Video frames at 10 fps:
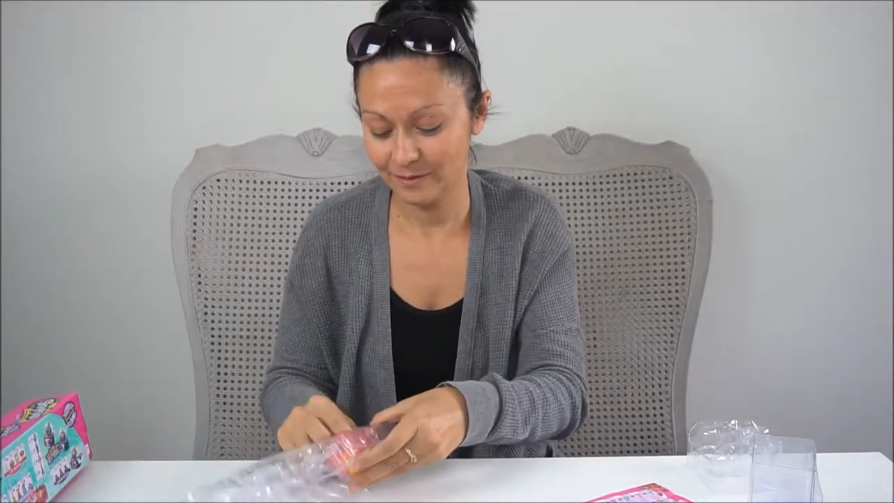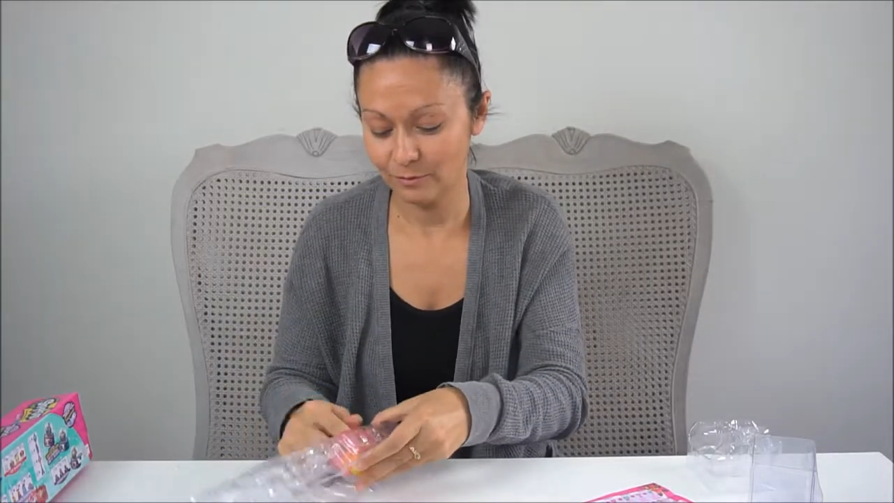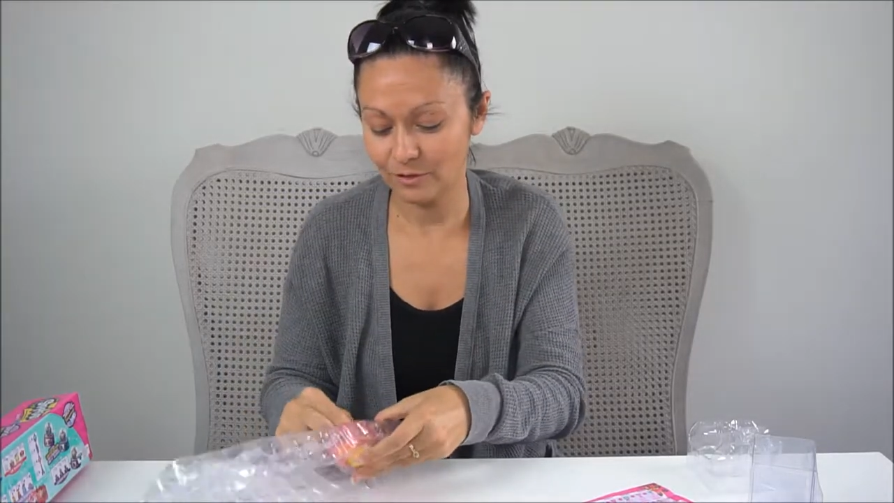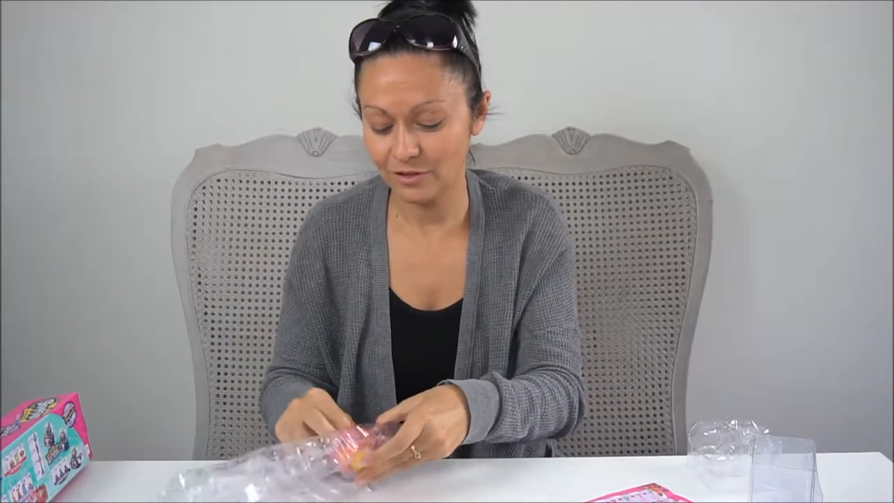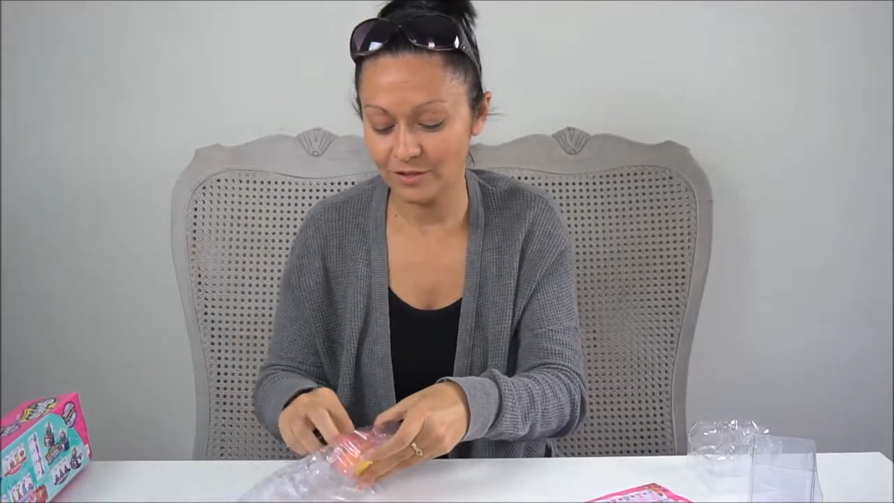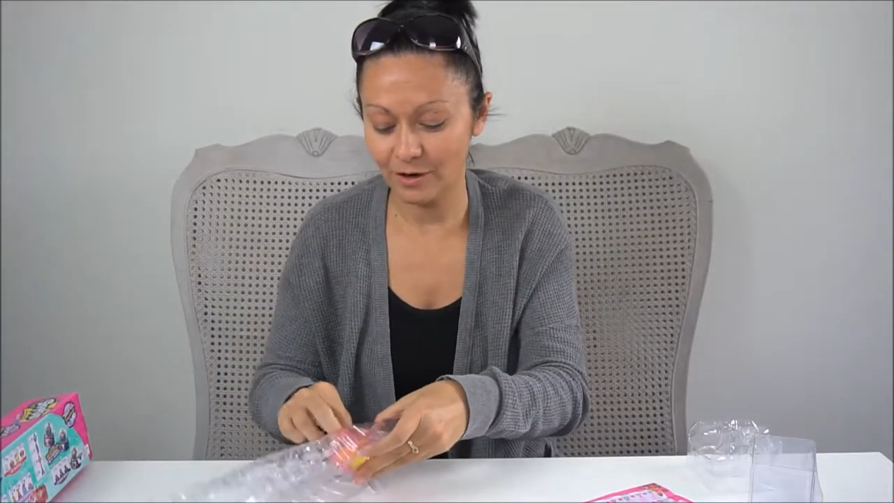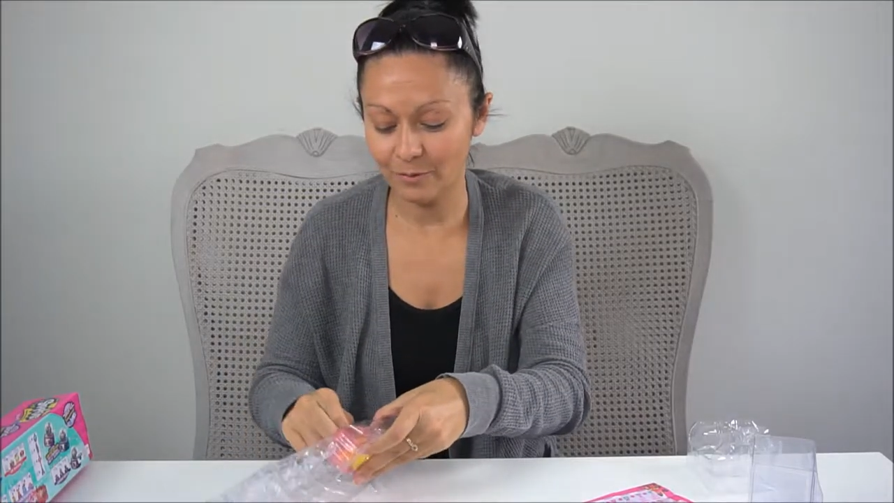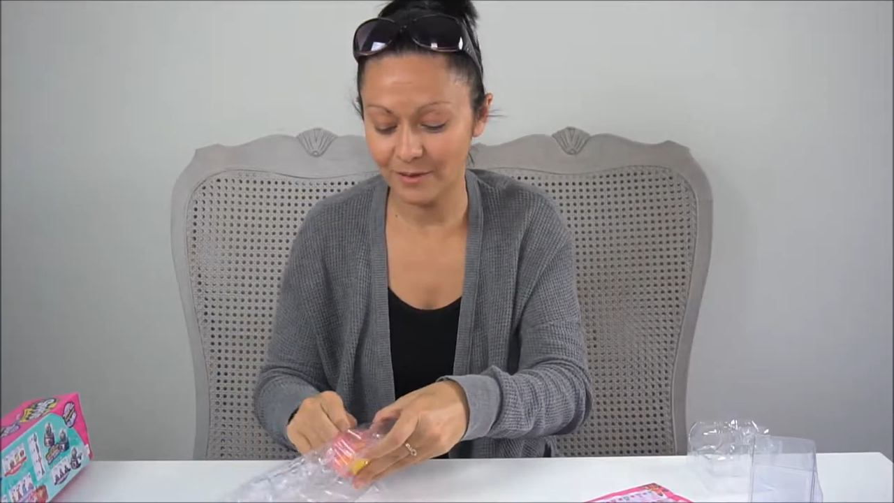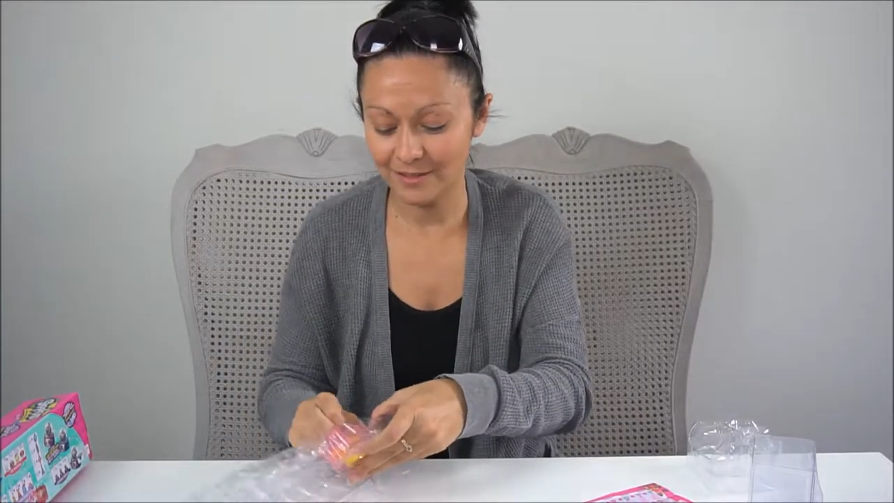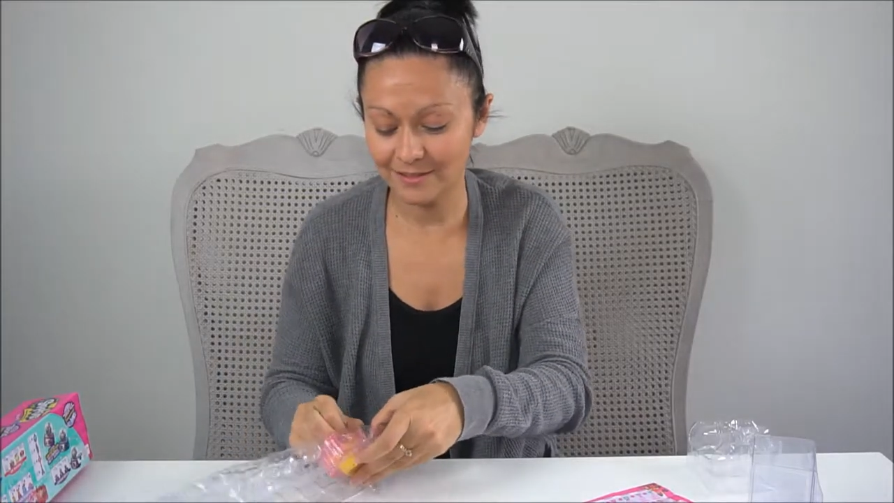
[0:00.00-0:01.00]
which is
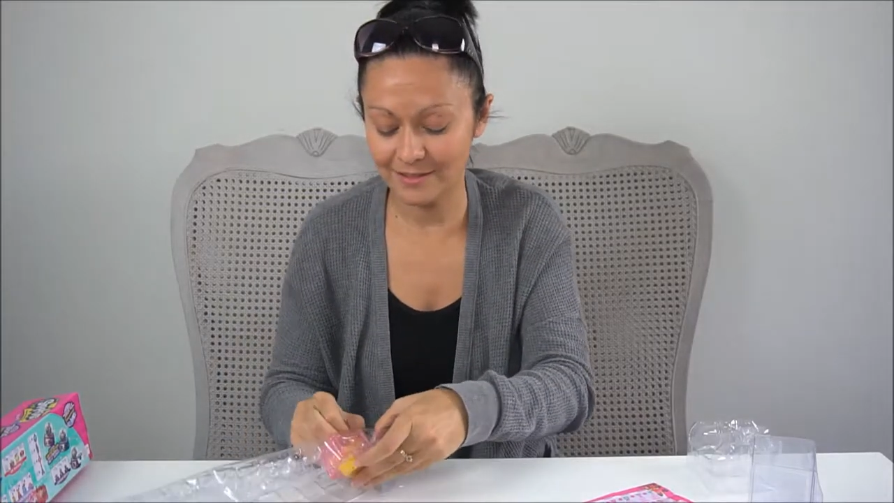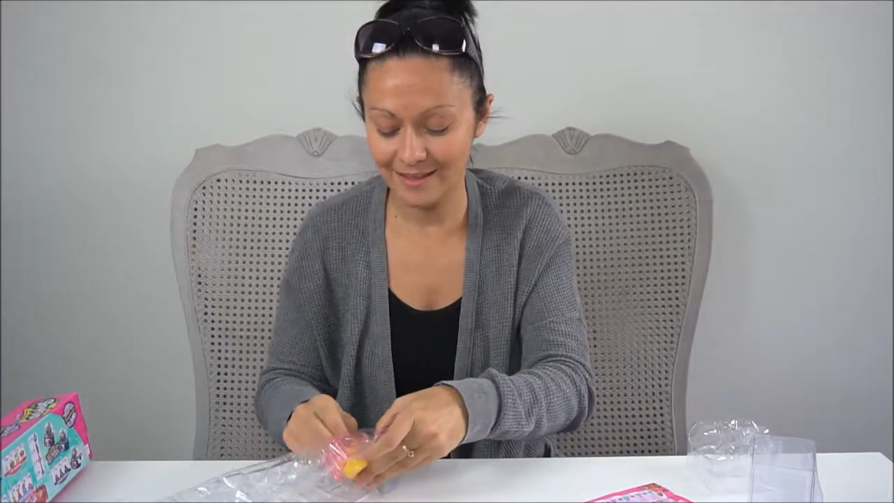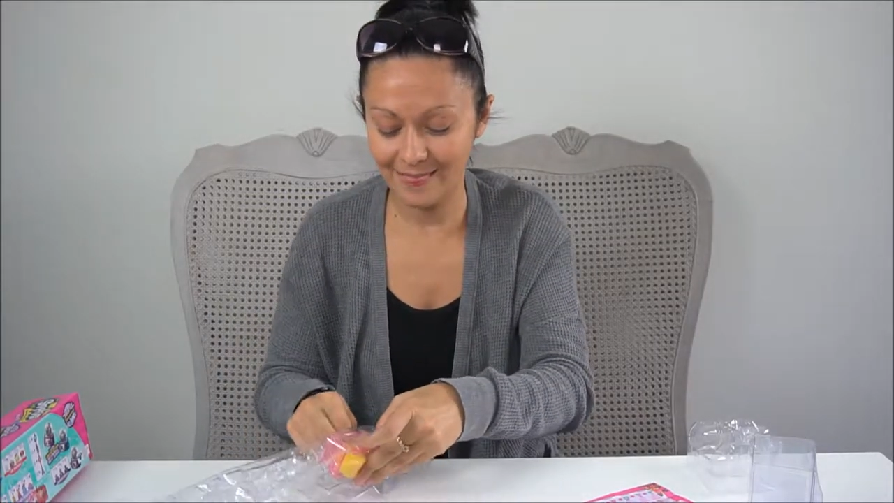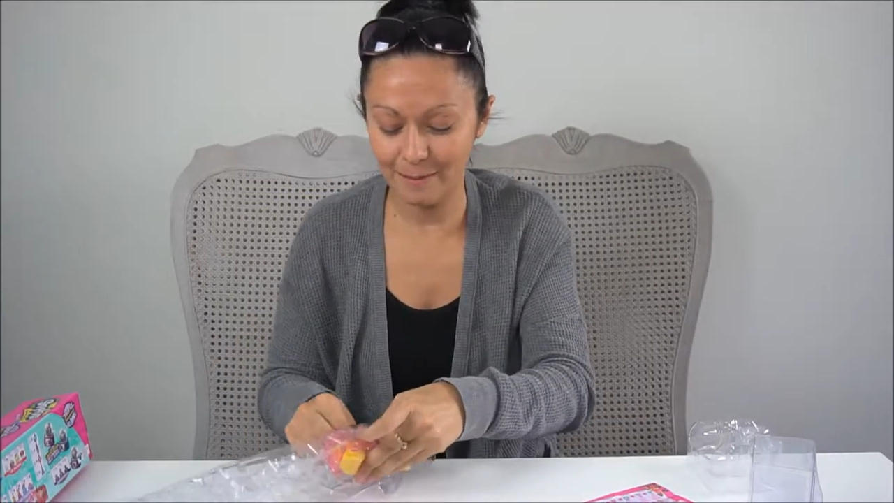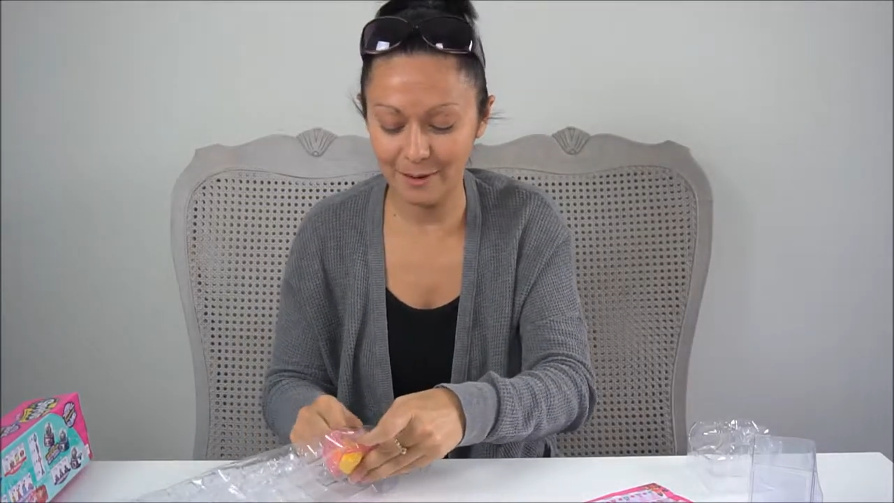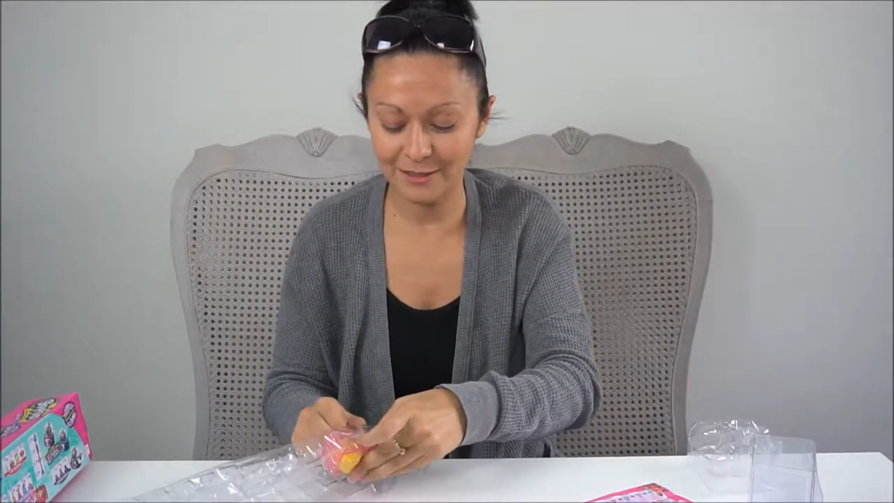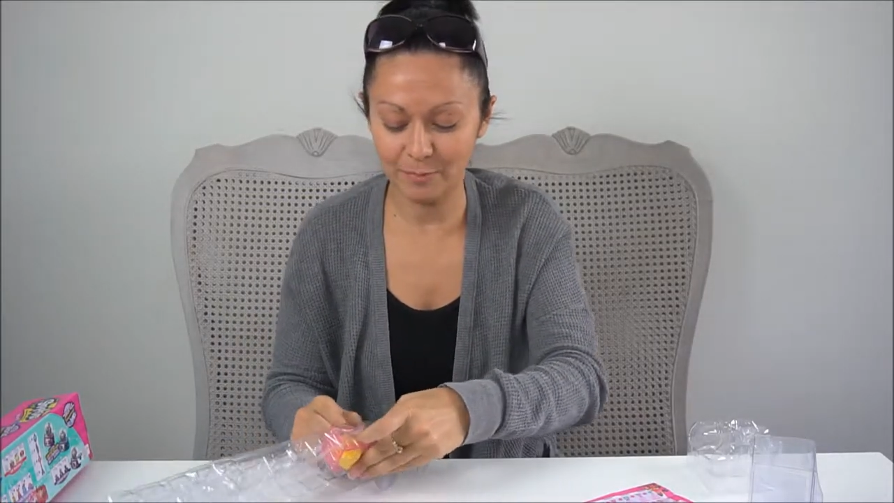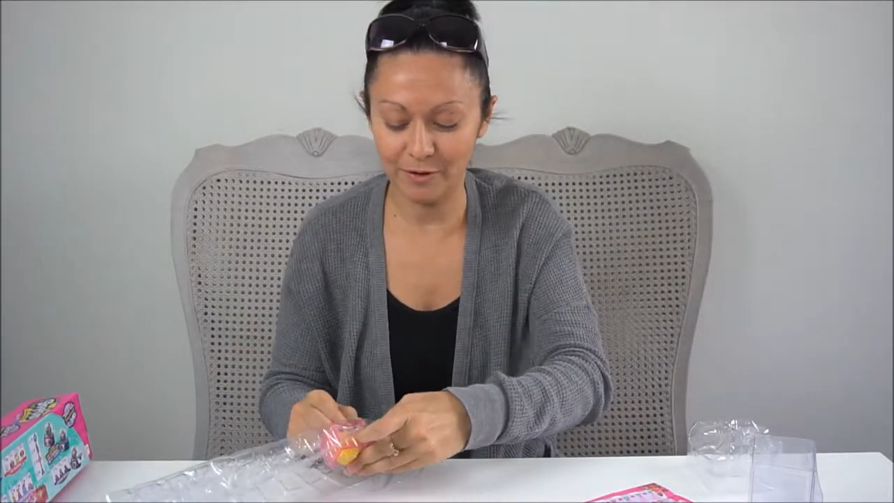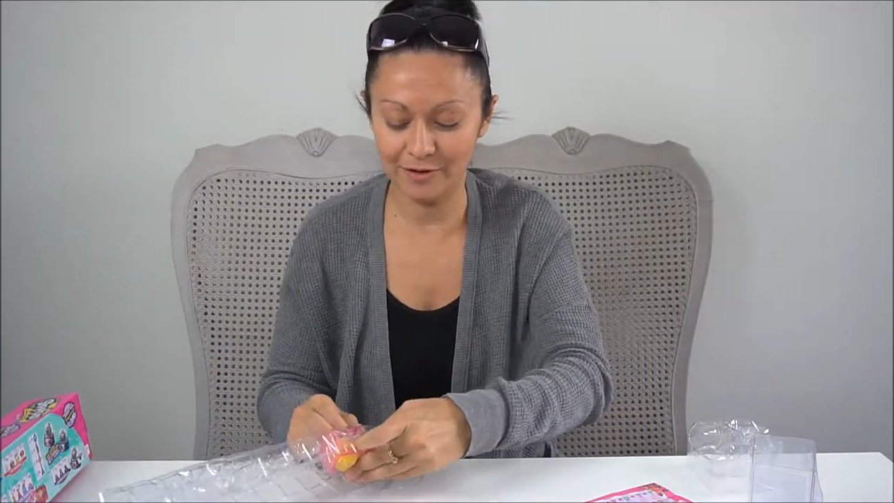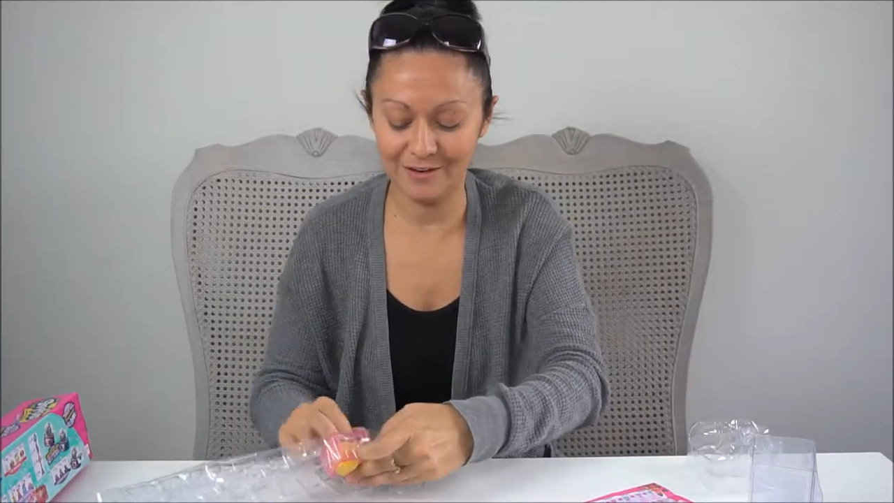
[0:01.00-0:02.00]
always the best
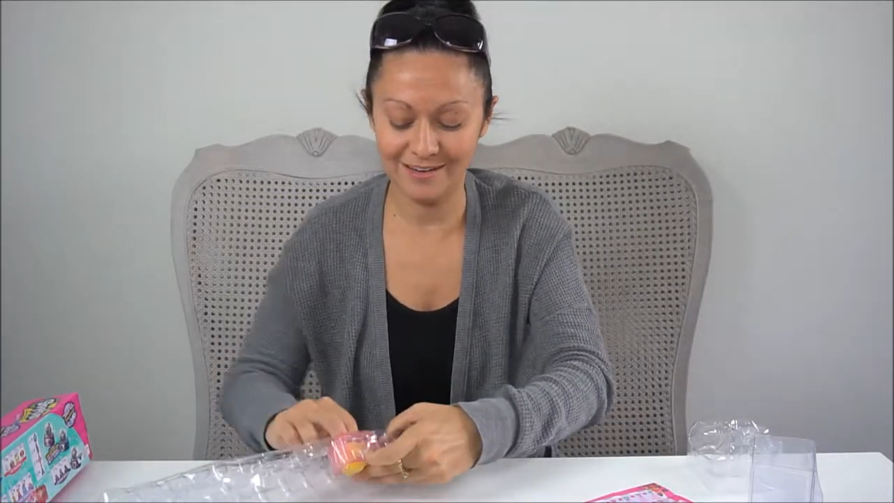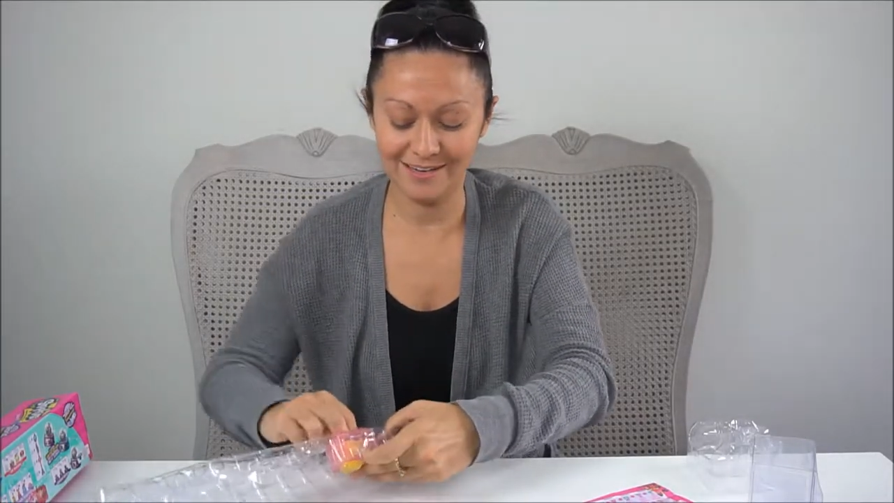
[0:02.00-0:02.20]
part.